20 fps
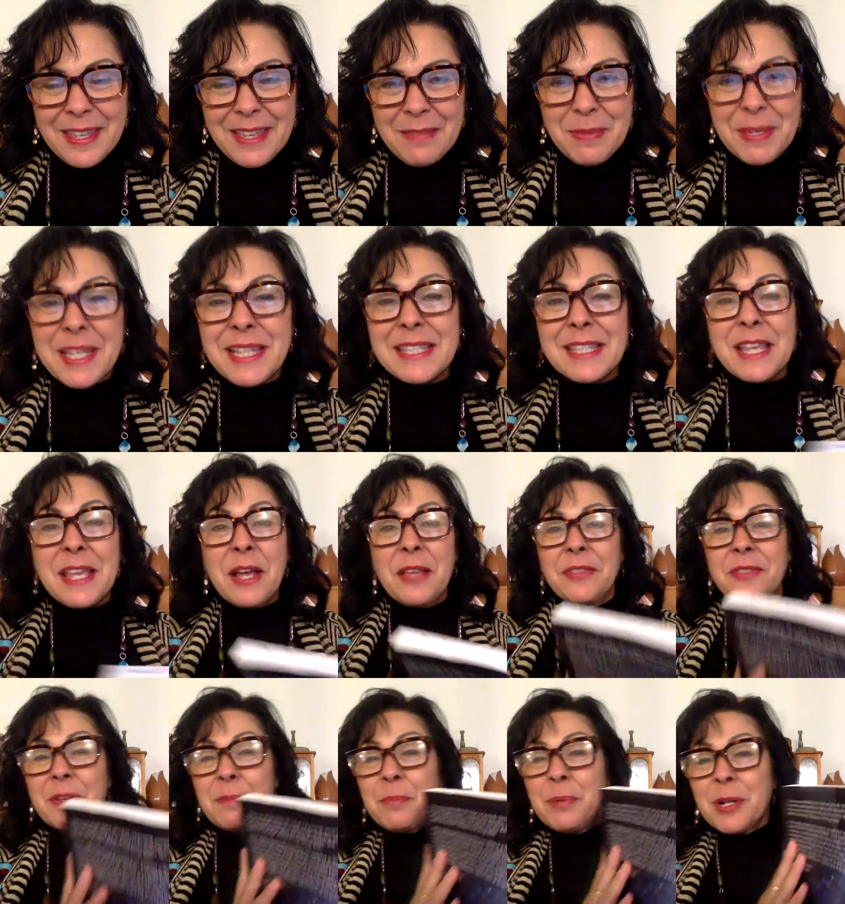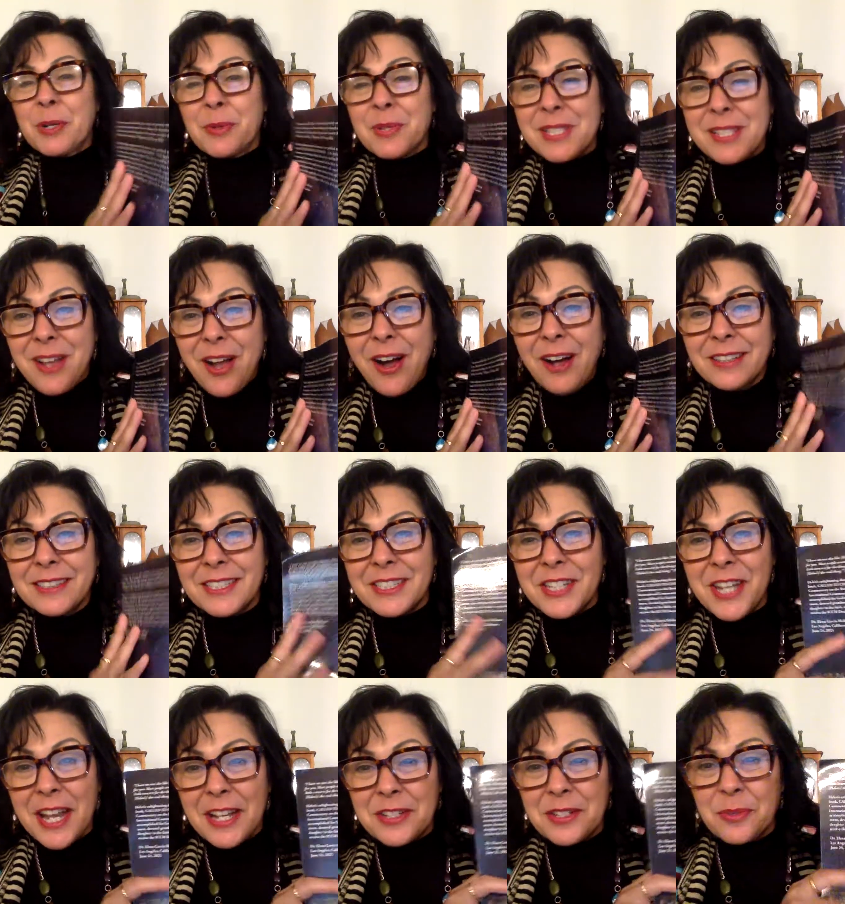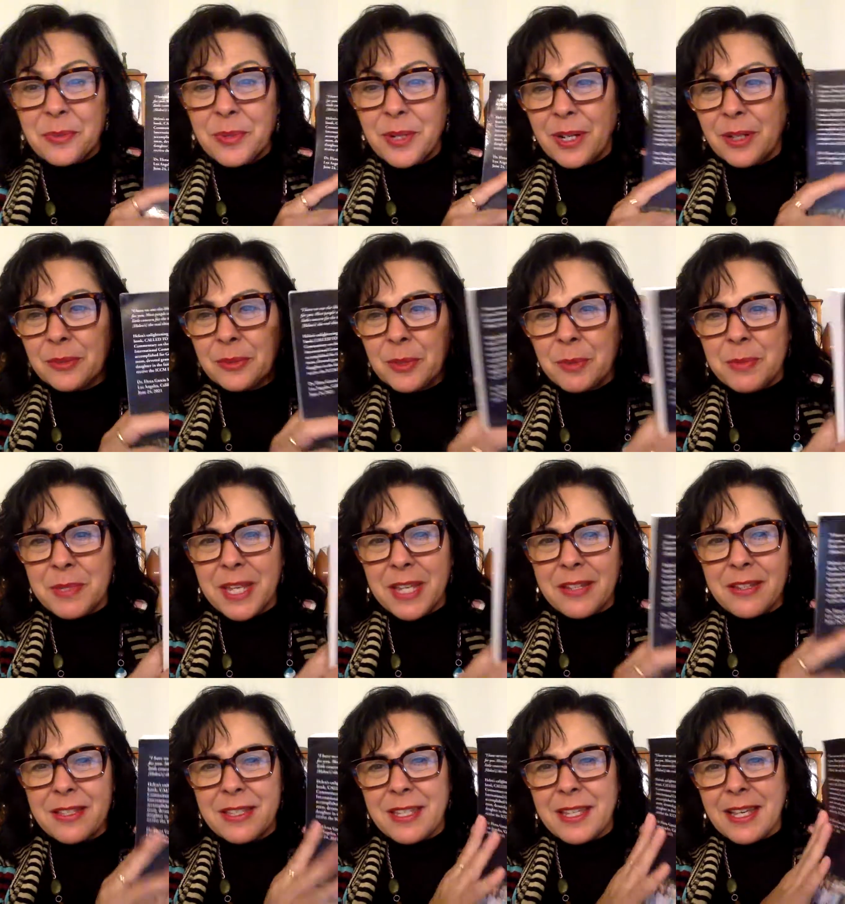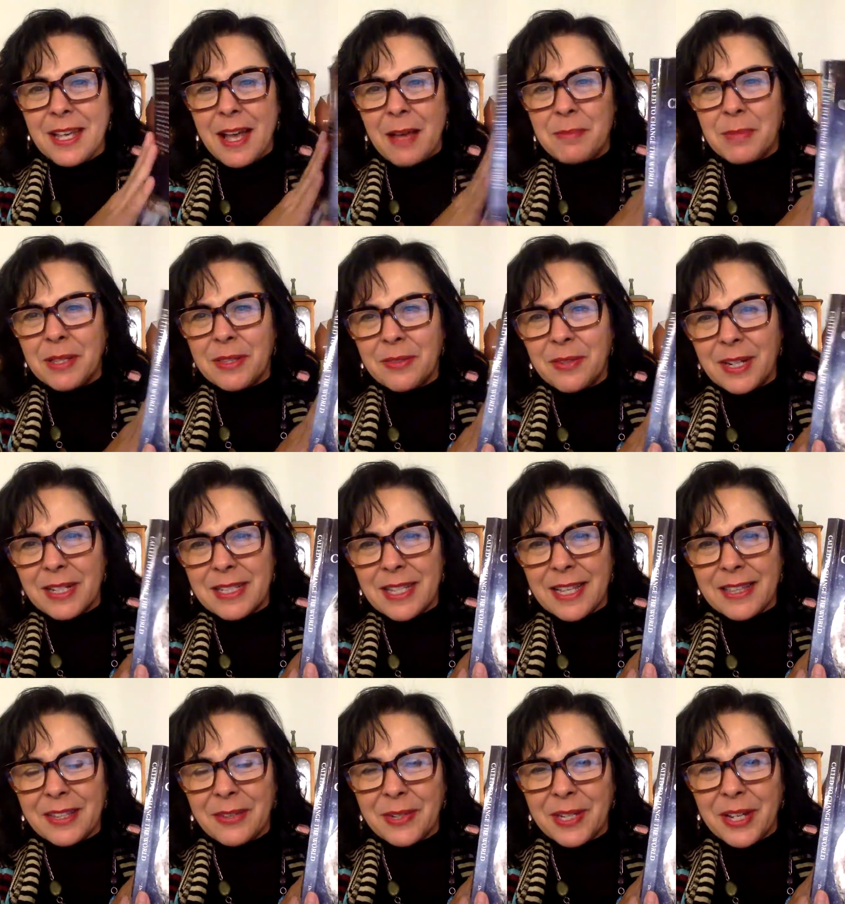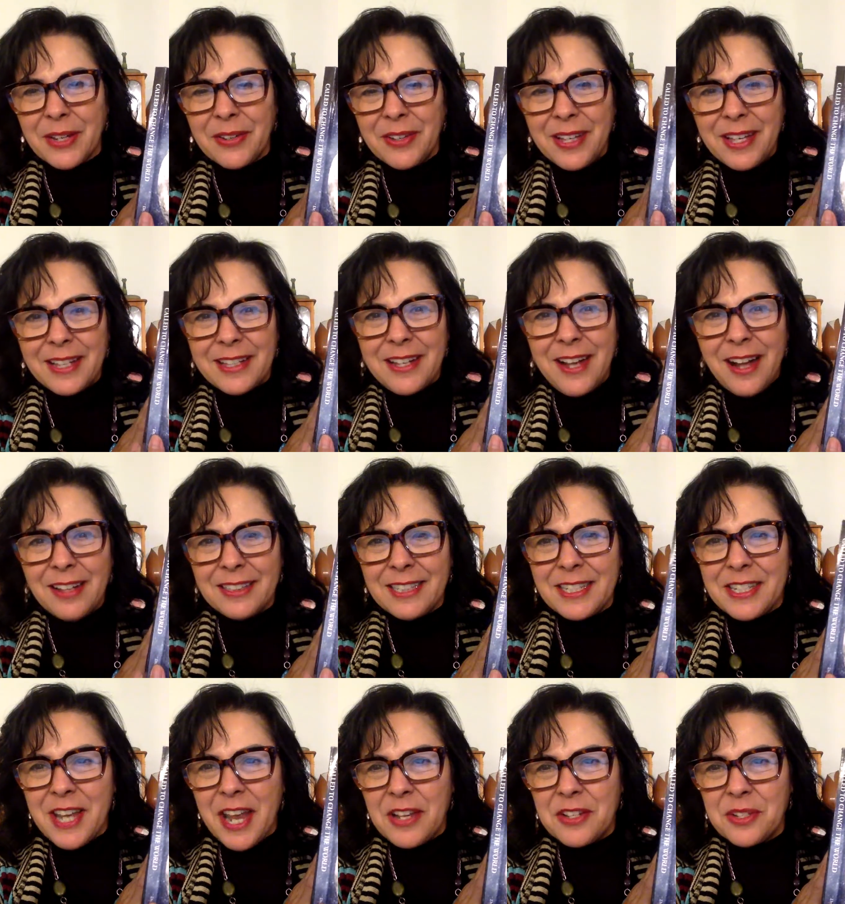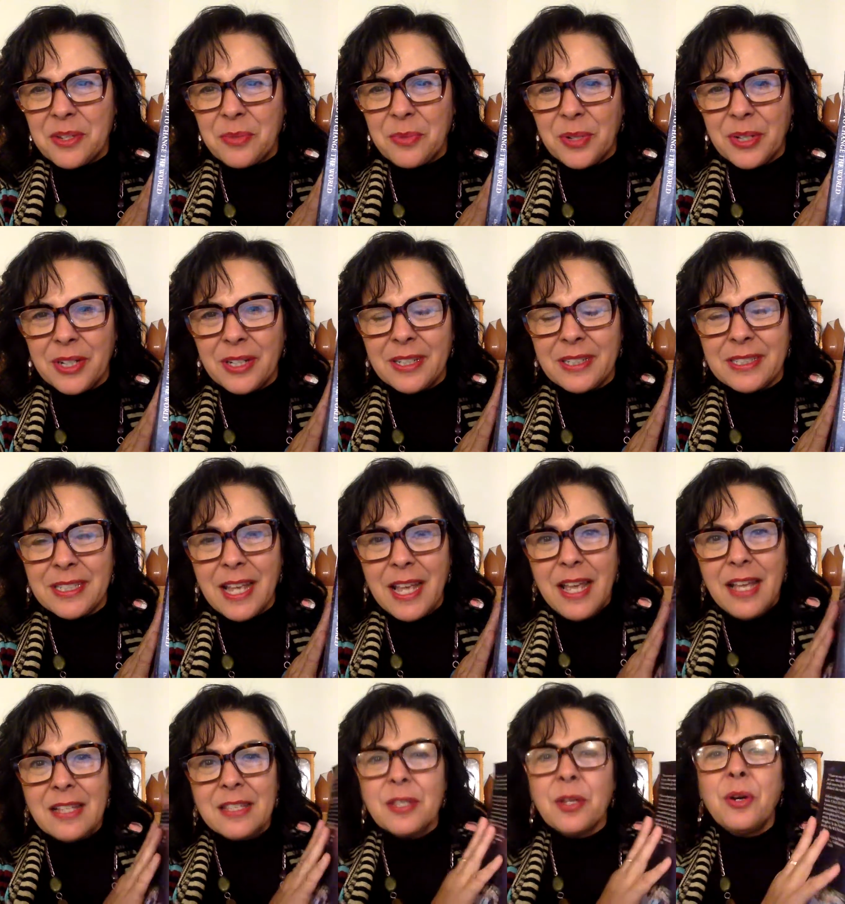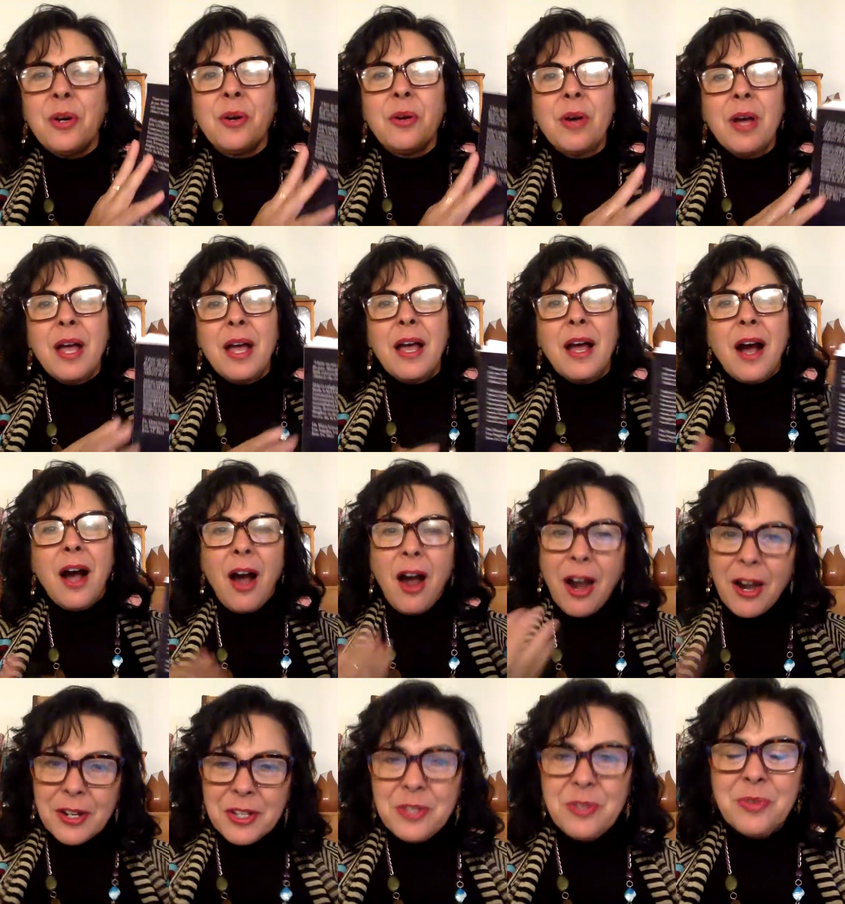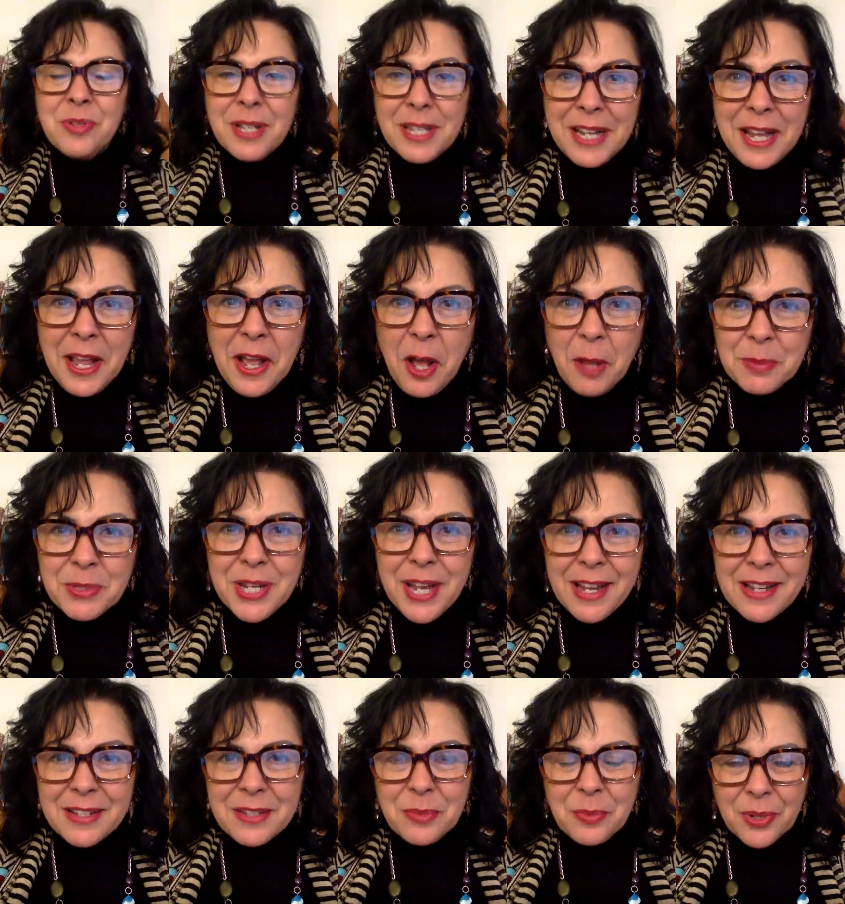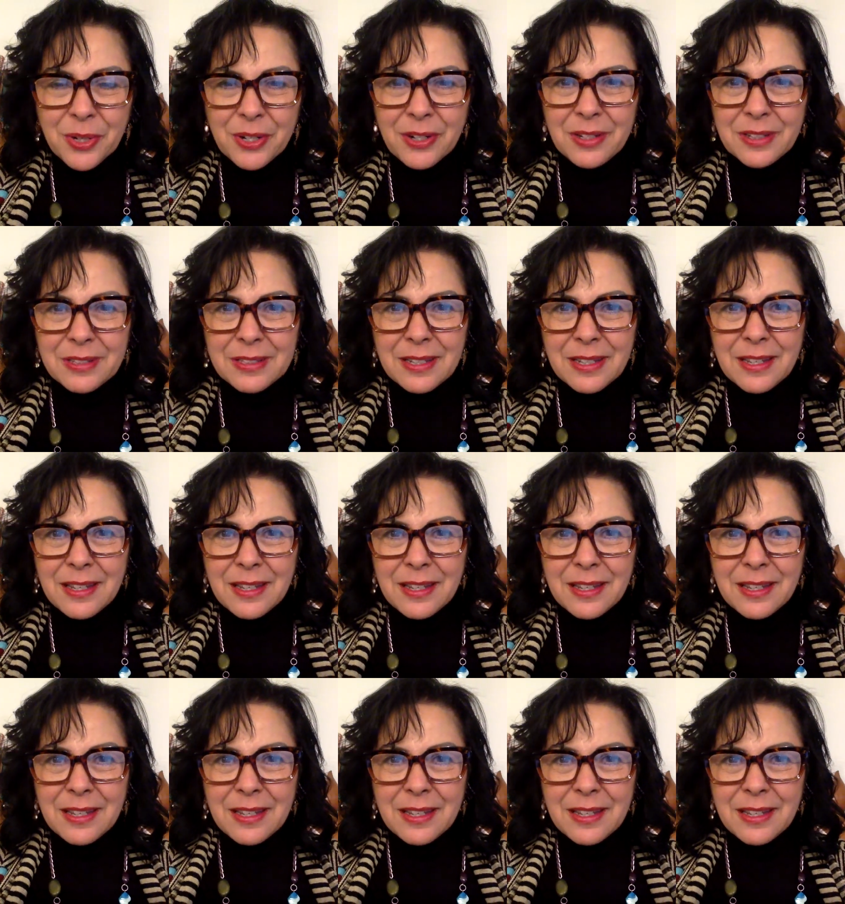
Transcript: Because the book was called To Change the World. Oops, can you see it? I'm on the wrong side. There we go. Called To Change the World. So are you going to help change the world?